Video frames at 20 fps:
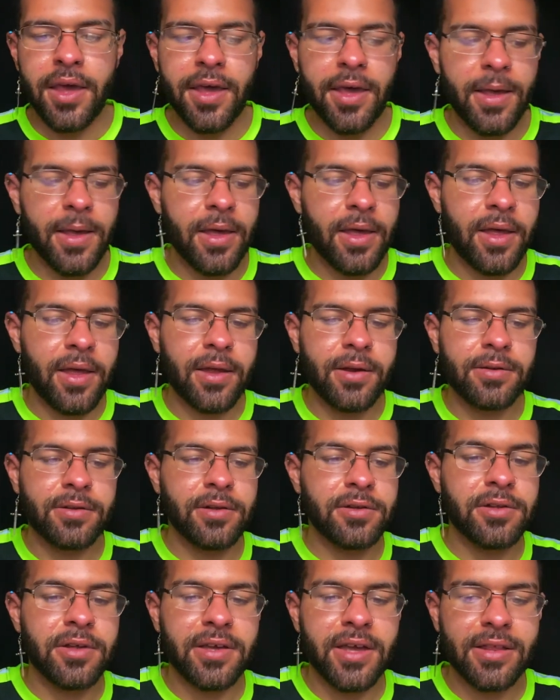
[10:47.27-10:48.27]

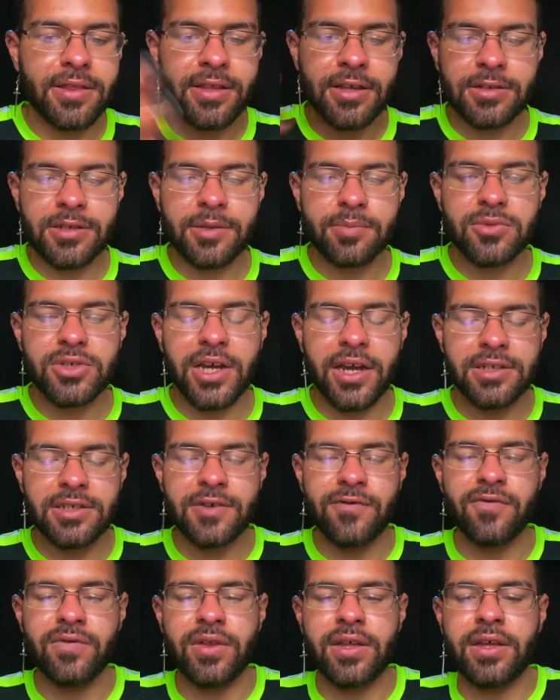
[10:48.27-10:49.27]
and look at things
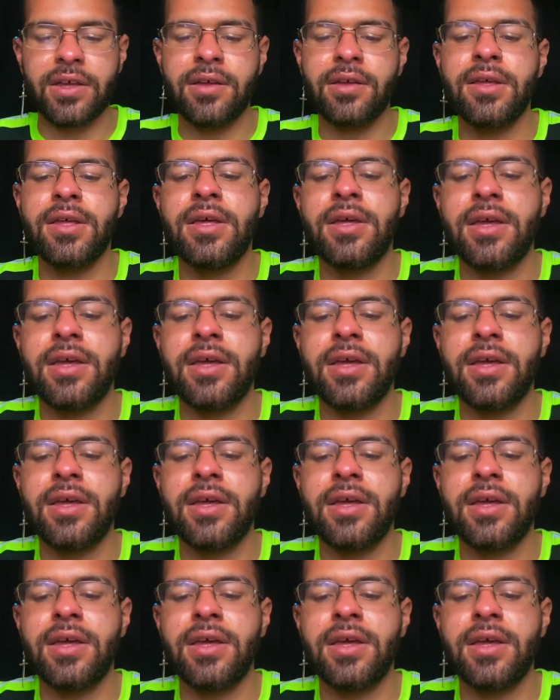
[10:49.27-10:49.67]
objectively